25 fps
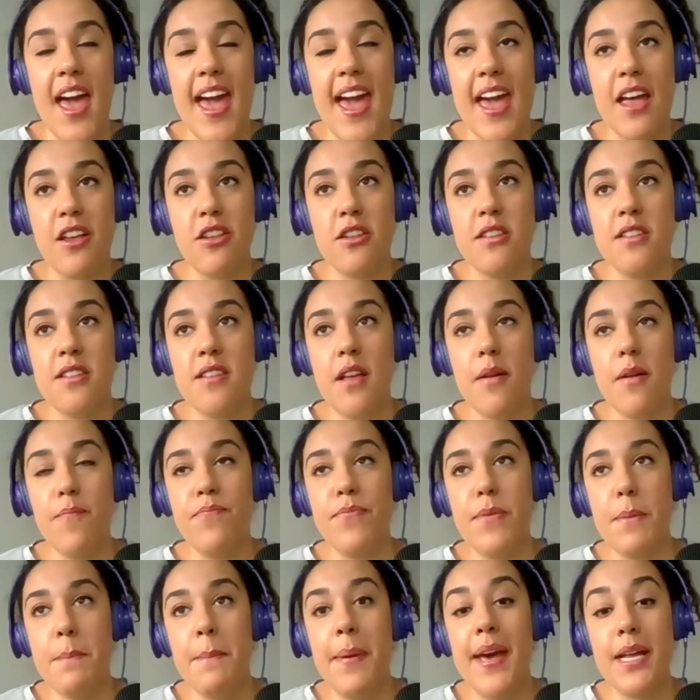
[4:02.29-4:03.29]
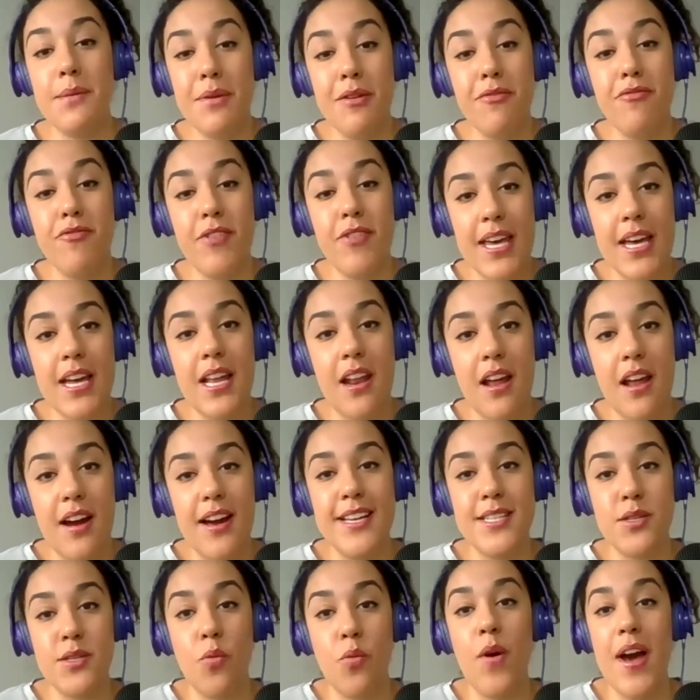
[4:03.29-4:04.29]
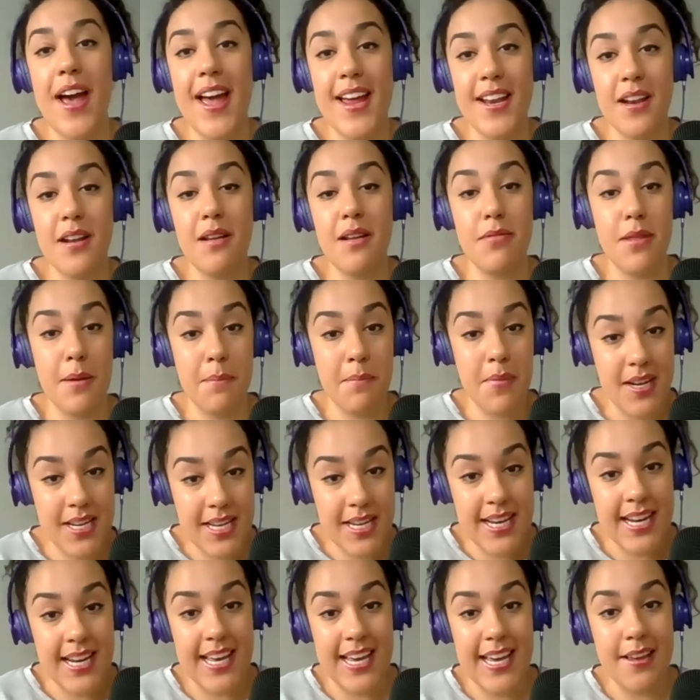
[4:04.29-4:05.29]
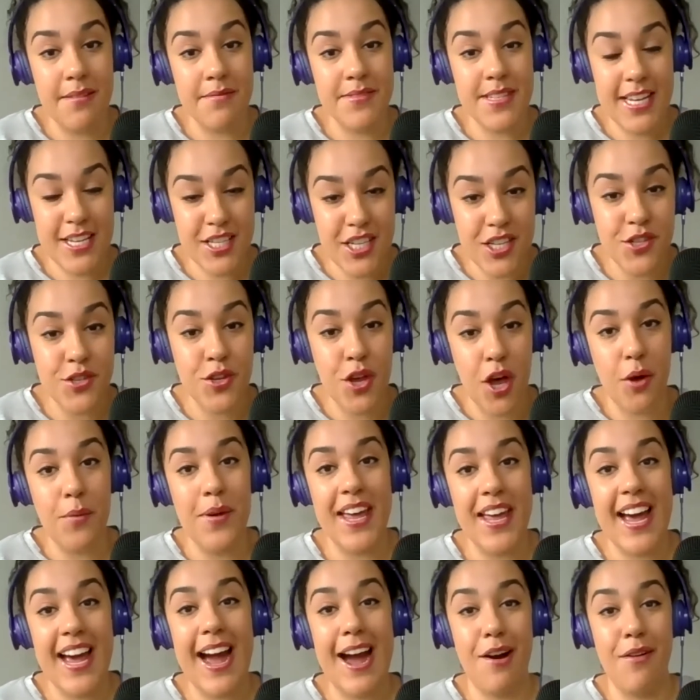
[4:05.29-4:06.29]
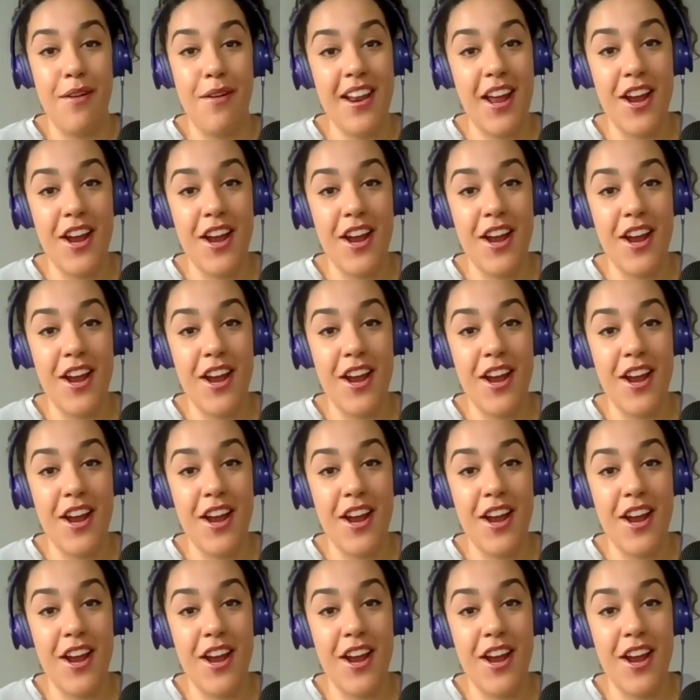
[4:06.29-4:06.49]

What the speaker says: it's made me realise when the money leaves, it is going out.